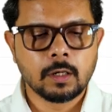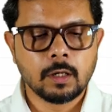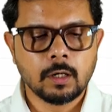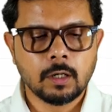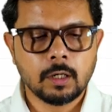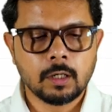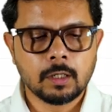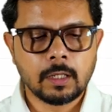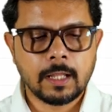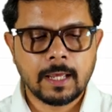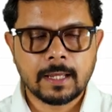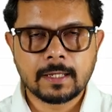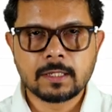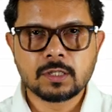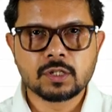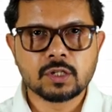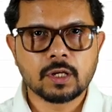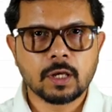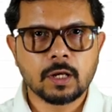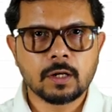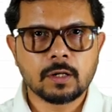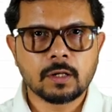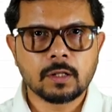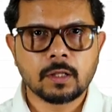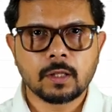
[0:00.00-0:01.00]
a line
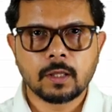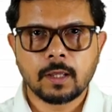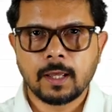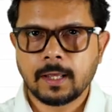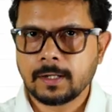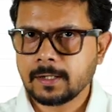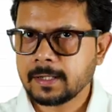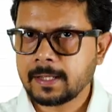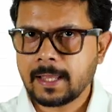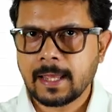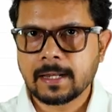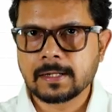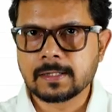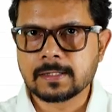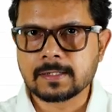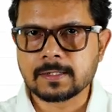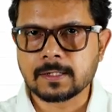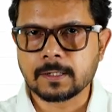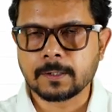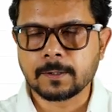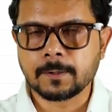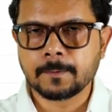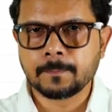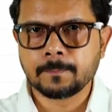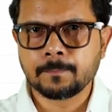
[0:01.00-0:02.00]
chart, and a candlestick.